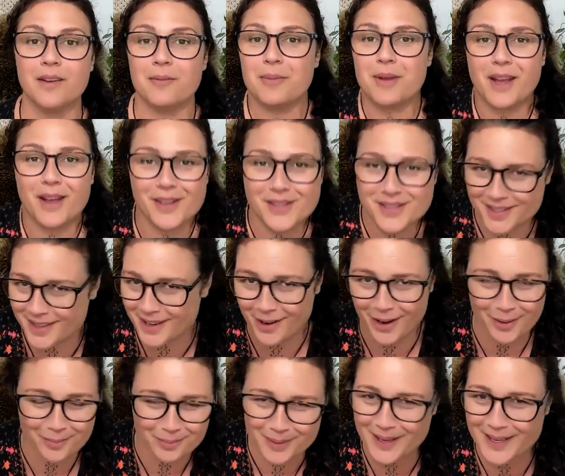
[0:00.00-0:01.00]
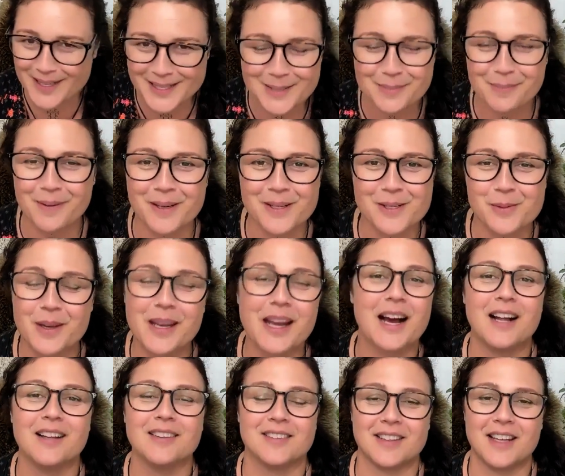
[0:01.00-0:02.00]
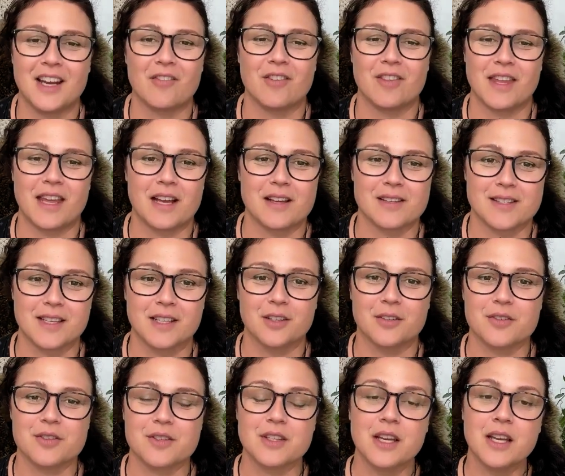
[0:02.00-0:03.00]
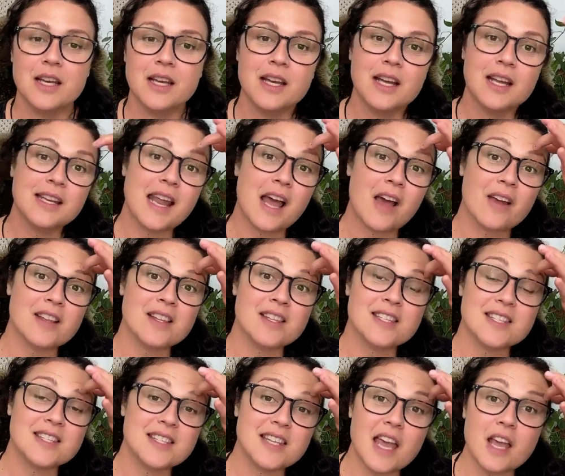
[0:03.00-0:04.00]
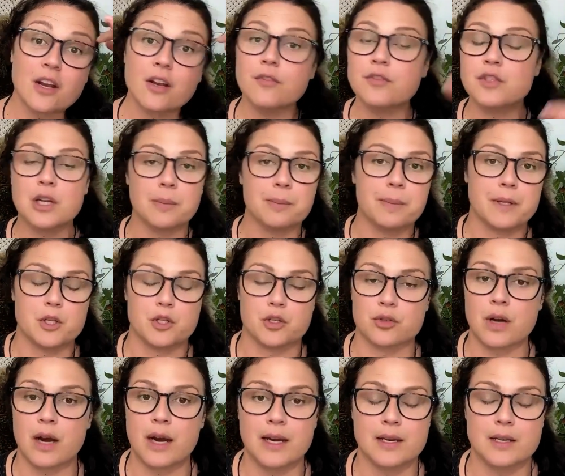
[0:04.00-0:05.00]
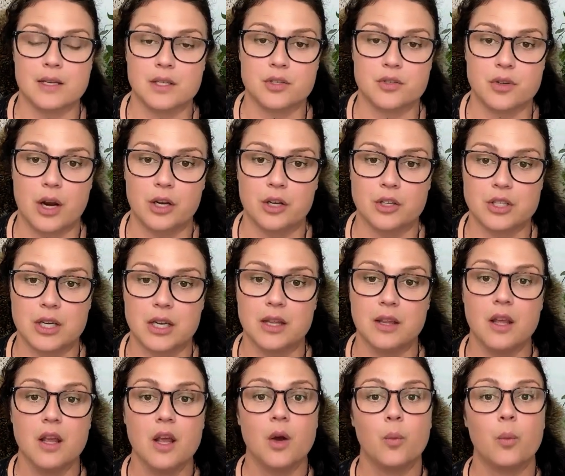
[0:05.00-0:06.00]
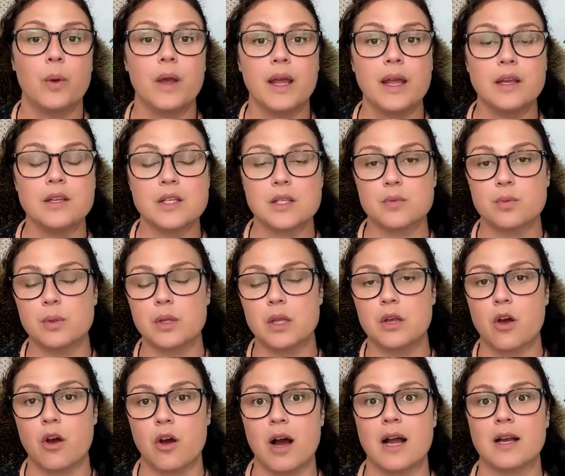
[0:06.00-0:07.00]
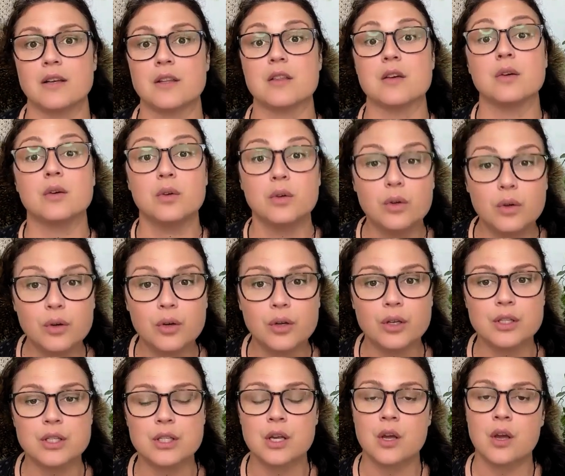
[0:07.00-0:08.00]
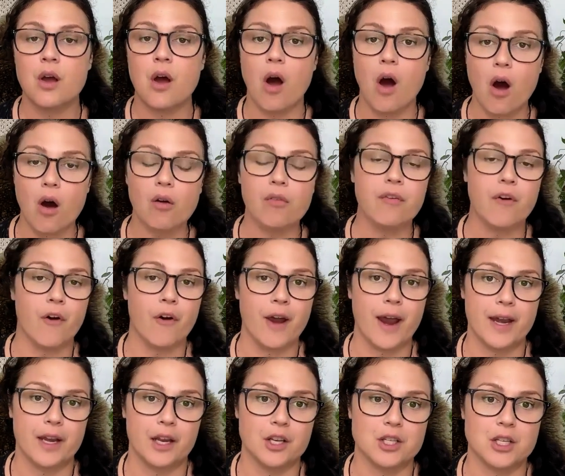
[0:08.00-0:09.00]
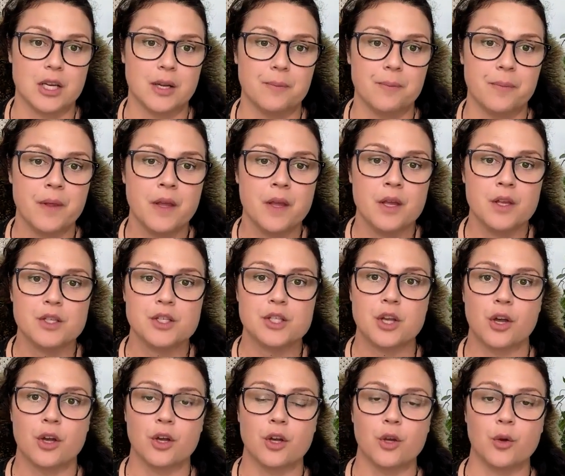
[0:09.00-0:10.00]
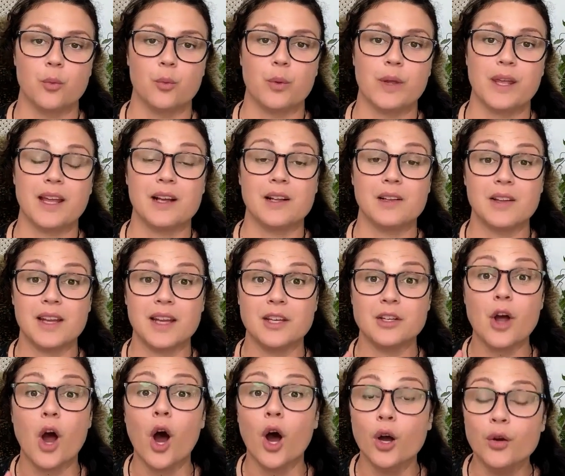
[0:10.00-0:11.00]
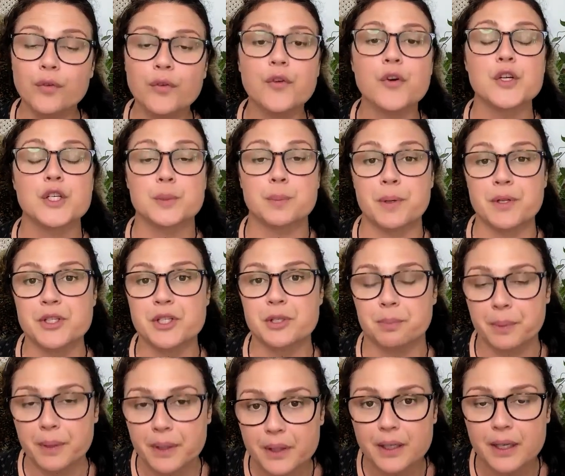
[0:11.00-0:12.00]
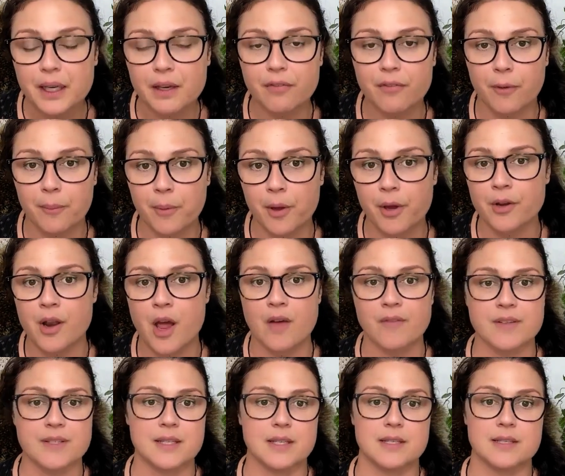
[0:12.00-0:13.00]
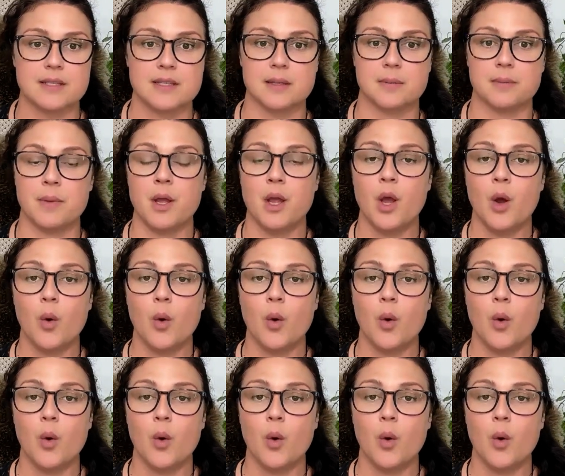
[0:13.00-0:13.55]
because there are blind spots, we can't see everything ourselves. Now, instead of jumping straight into strategy, we just really got under the hood of her energy. So we cleared over responsibility from her nervous system.